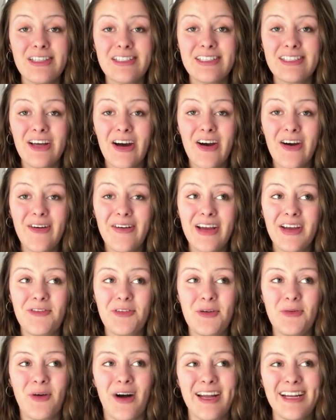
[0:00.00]
So
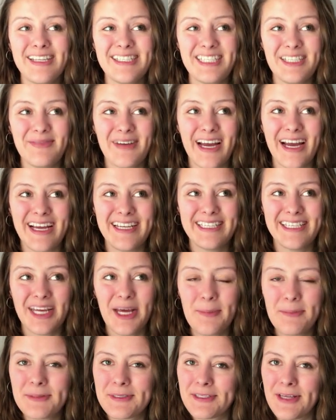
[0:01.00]
if you want to see my
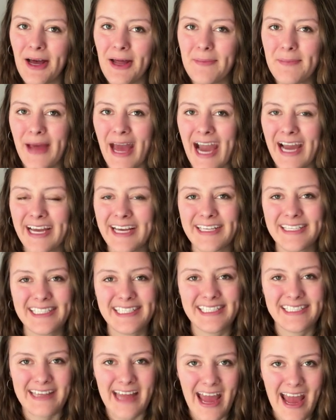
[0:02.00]
tips on packing
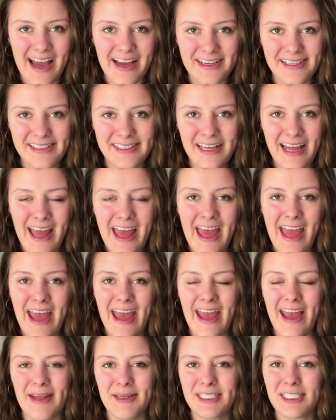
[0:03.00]
snacks
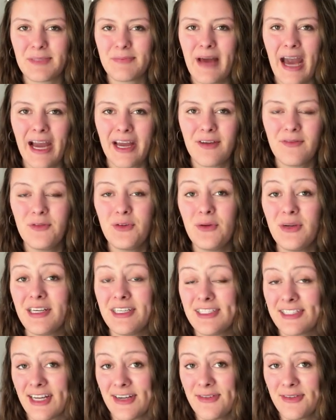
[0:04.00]
and just packing food
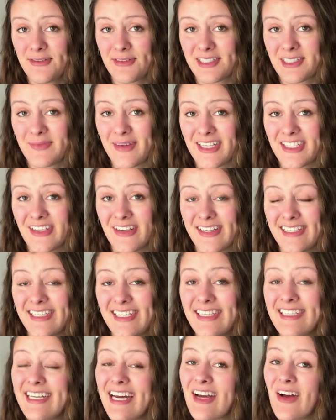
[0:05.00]
in general for semester at
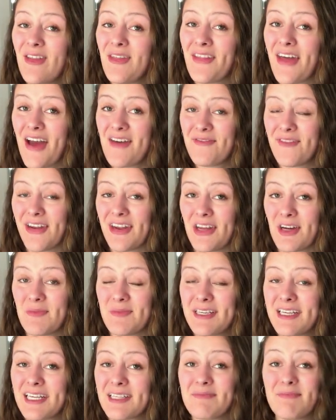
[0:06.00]
sea, check out that video
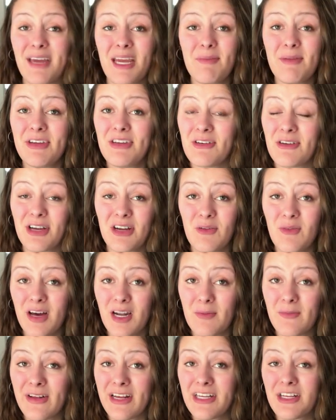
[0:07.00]
because maybe you're going to
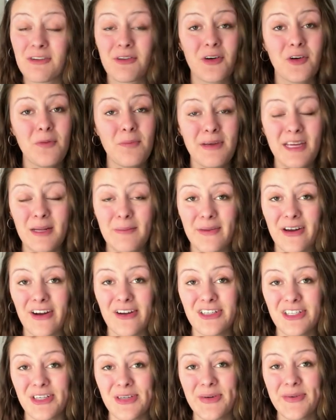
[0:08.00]
want to bring your own peanut
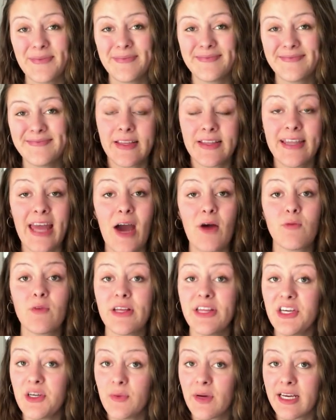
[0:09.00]
butter too. Now,
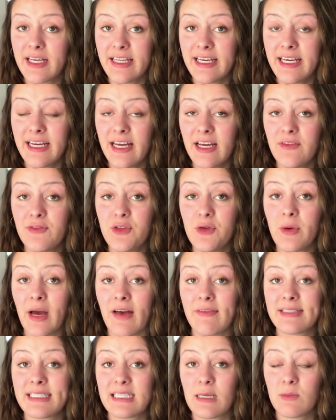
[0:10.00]
really quickly, if you
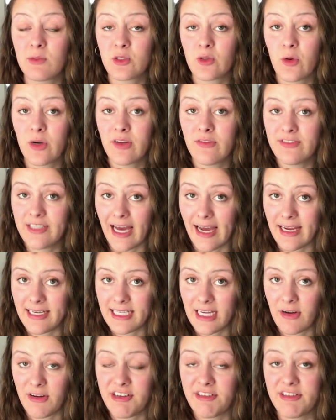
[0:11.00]
have some sort of
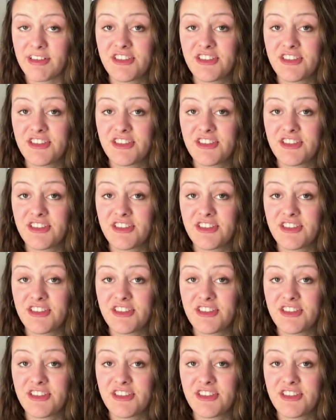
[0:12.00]
dietary